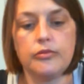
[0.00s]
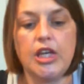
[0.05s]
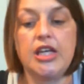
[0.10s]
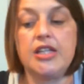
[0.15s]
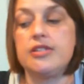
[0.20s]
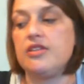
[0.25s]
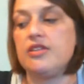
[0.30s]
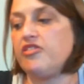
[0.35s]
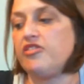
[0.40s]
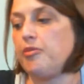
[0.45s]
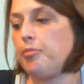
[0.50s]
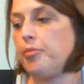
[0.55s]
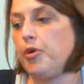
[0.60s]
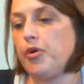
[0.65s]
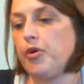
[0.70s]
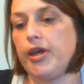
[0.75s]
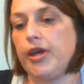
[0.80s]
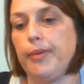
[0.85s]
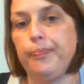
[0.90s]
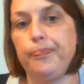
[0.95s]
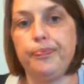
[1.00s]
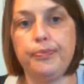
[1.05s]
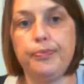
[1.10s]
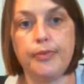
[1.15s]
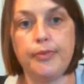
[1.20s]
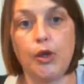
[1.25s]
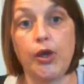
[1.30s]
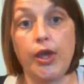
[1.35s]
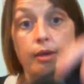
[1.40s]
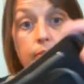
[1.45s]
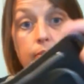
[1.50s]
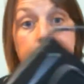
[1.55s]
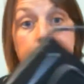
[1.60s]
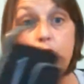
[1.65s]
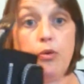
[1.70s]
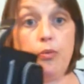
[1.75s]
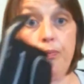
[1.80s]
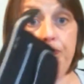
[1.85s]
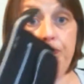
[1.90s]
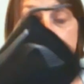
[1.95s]
It's in the front pocket. Okay,
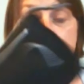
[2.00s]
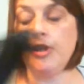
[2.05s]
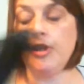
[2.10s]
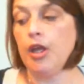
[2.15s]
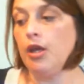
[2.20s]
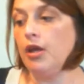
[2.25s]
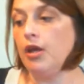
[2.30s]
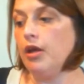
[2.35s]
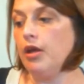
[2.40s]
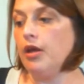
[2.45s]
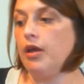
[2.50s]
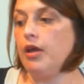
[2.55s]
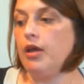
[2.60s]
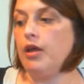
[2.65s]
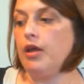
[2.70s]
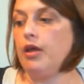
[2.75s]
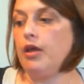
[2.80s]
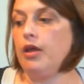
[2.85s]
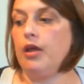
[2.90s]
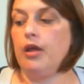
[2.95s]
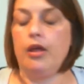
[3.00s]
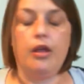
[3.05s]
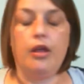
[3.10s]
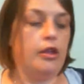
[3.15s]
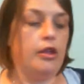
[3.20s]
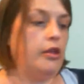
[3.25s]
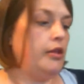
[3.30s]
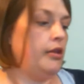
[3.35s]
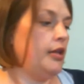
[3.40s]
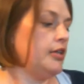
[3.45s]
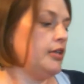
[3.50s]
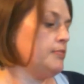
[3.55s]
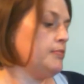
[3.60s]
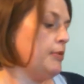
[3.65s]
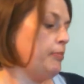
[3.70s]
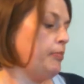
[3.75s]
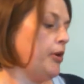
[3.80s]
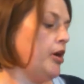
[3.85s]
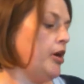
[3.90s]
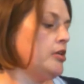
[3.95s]
so that's
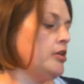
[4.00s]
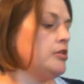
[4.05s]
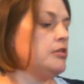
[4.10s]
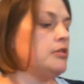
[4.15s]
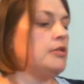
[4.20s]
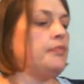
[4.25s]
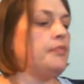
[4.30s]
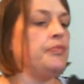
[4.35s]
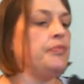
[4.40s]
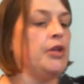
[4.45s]
my purse.